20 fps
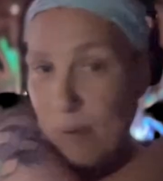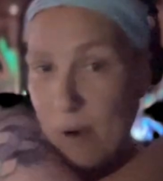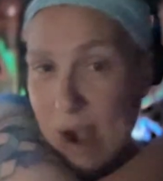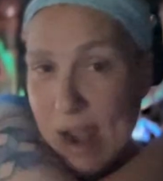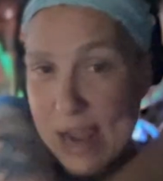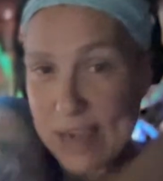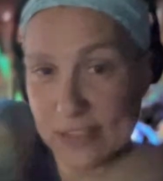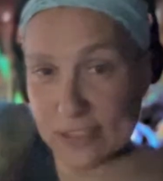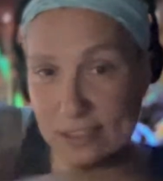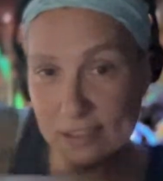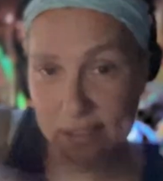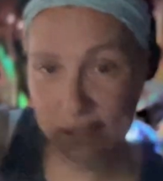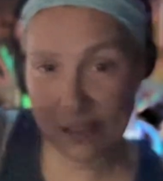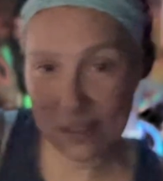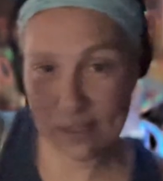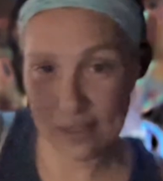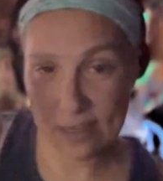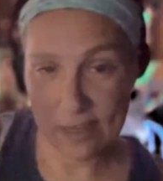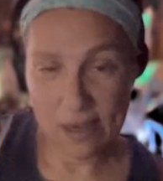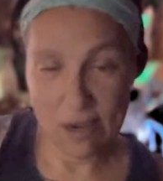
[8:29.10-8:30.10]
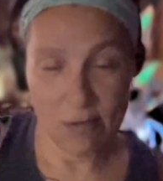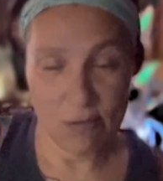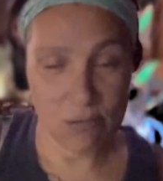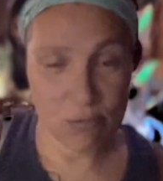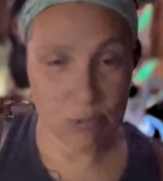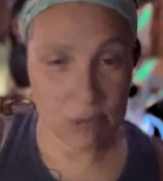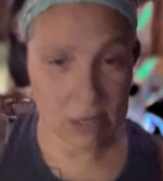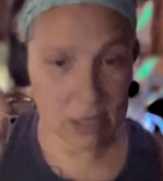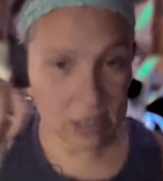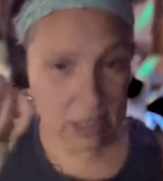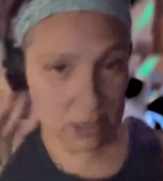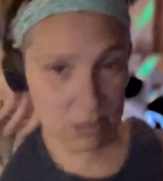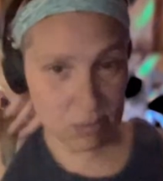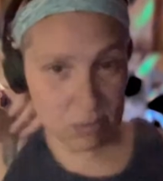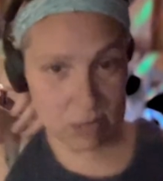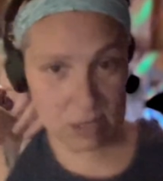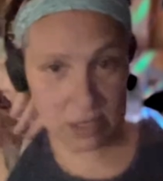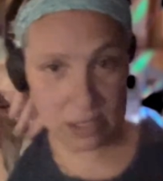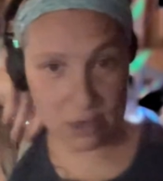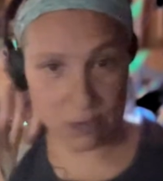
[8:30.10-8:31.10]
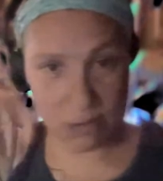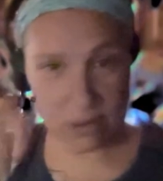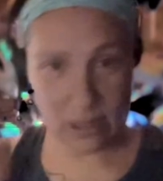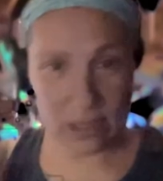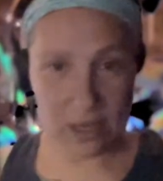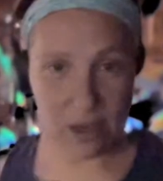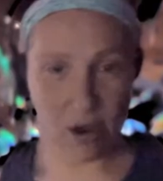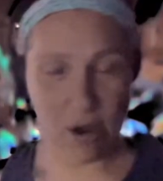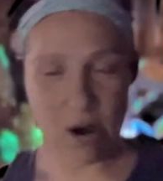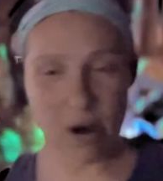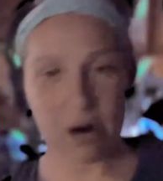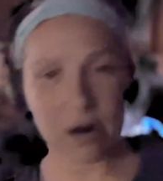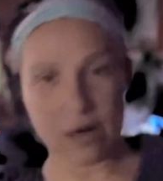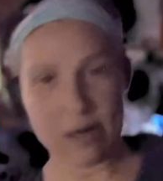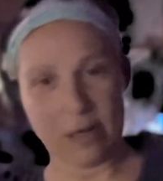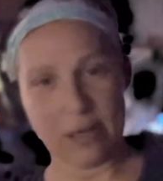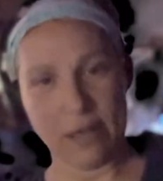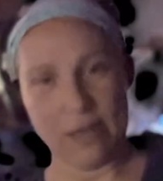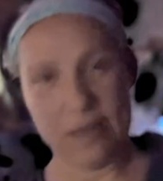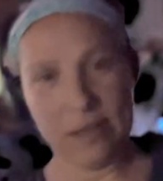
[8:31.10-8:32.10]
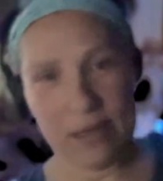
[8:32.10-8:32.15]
press really, really, really hard.